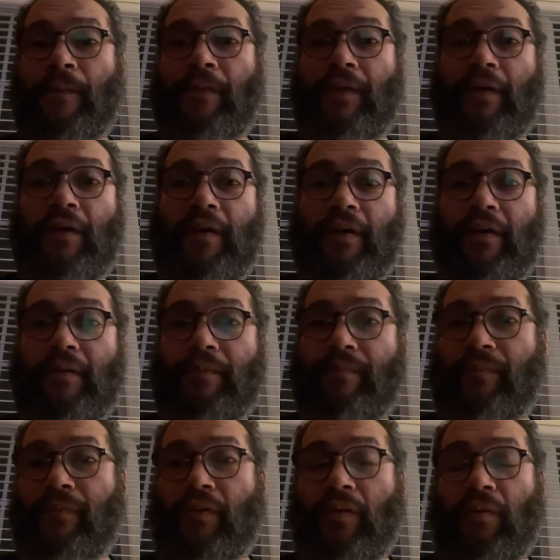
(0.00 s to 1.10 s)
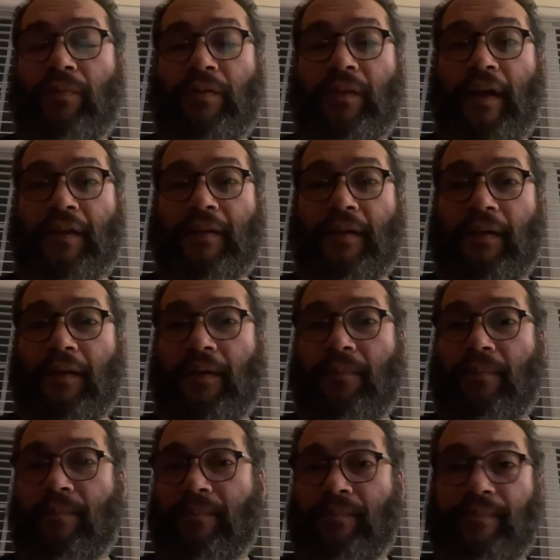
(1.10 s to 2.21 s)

um hope you like the clip.